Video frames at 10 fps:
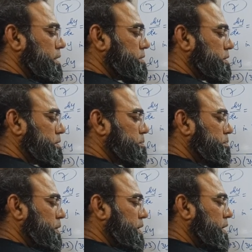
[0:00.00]
and this is
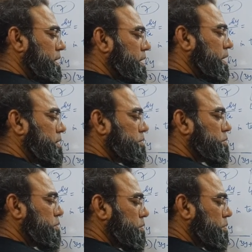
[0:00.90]
b
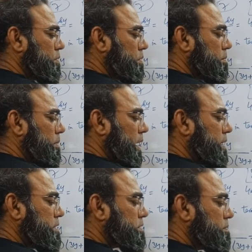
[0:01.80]
into
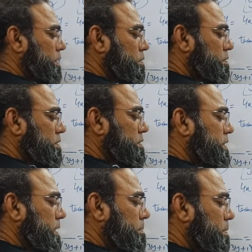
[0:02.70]
minus 1 over
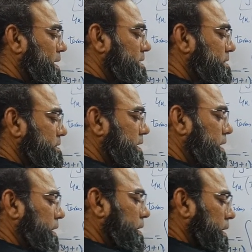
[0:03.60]
3 plus
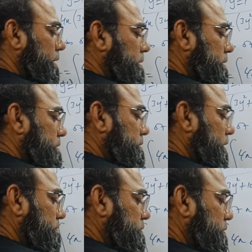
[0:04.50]
3. This
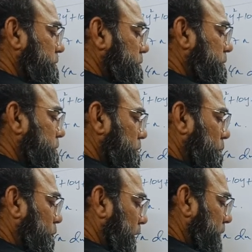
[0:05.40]
gives you
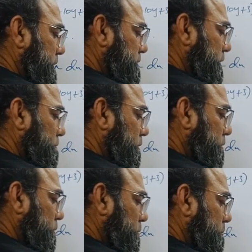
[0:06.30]
1 is
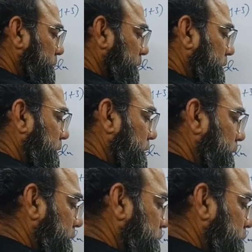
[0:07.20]
equal to b